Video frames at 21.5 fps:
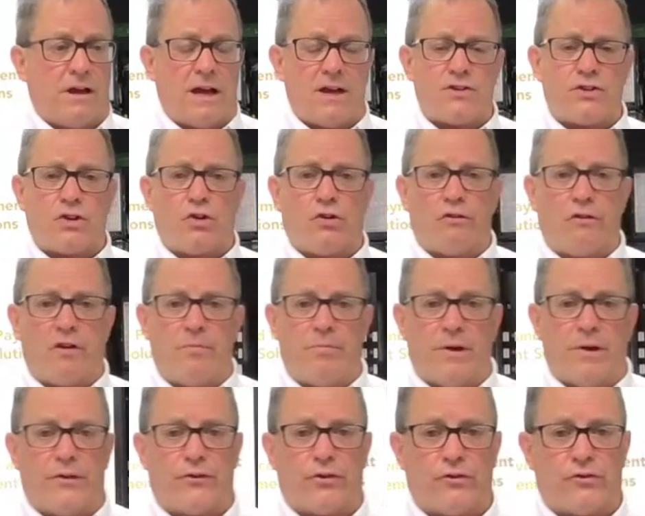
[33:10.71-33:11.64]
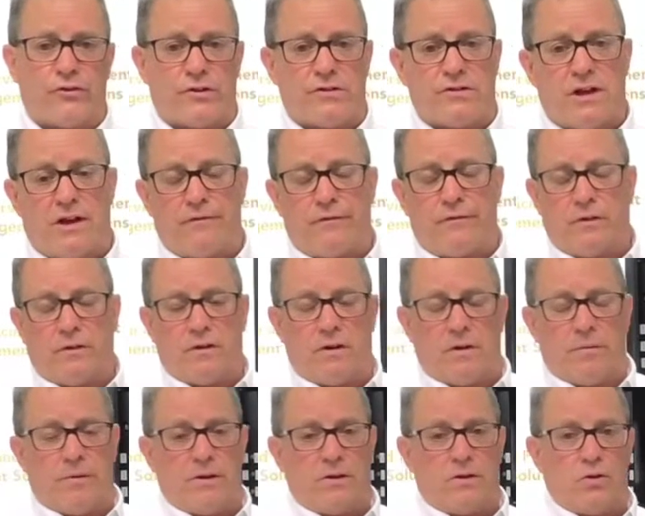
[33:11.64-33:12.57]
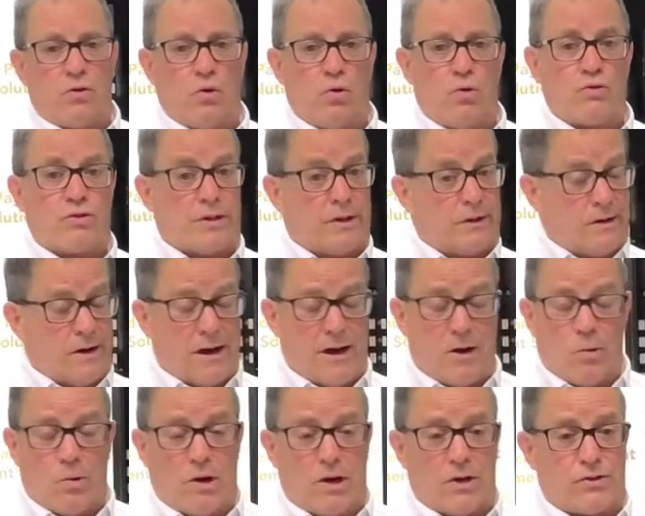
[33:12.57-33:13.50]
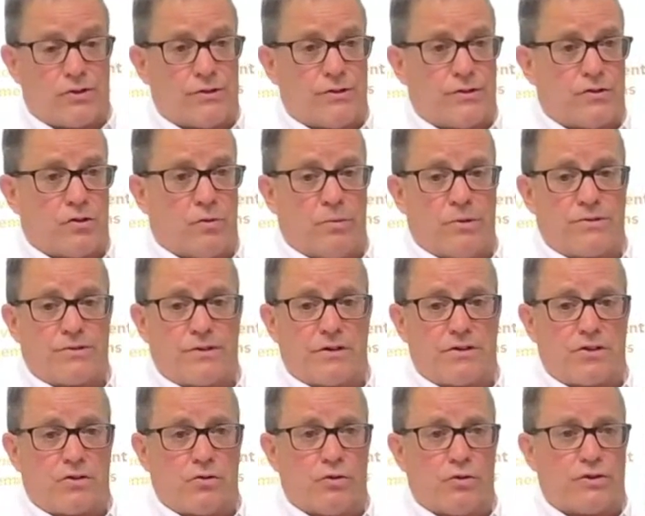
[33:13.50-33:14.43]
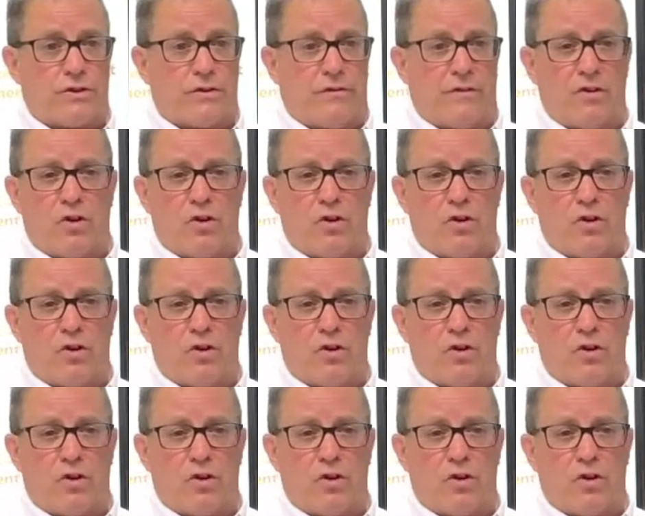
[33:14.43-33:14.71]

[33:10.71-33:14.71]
security bezels are definitely going to be used in car washes almost exclusively.